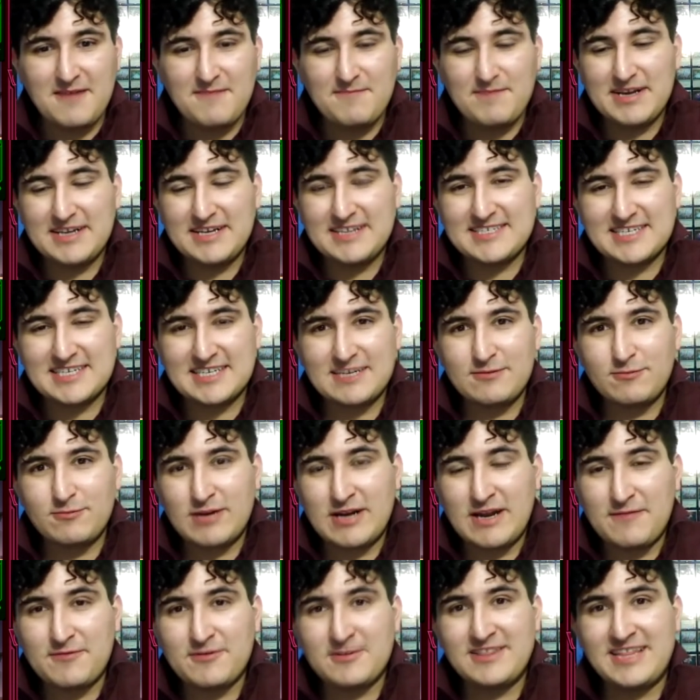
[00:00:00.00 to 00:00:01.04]
Basically,
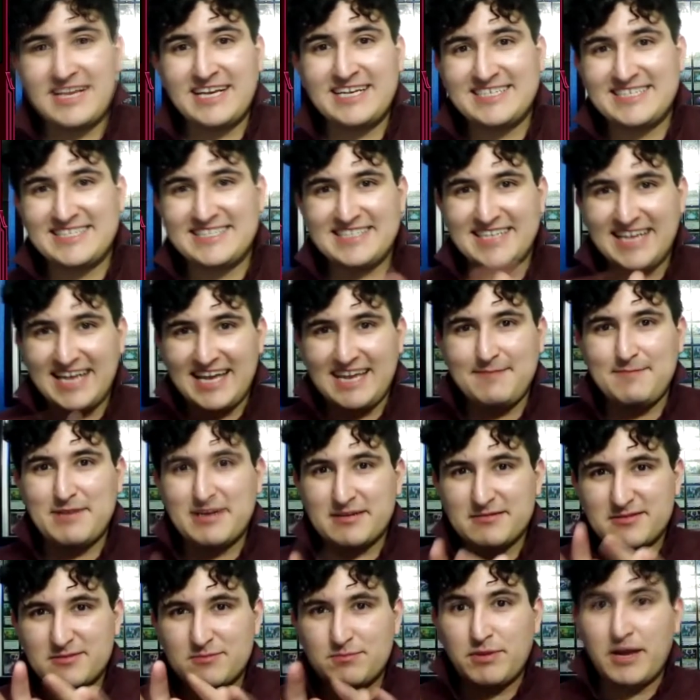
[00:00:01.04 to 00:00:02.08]
whatever they say
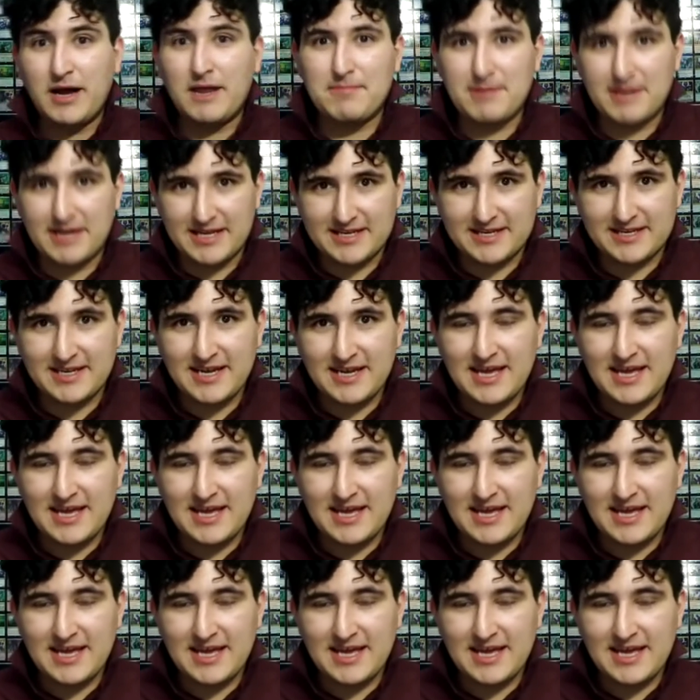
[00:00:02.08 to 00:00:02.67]
becomes public,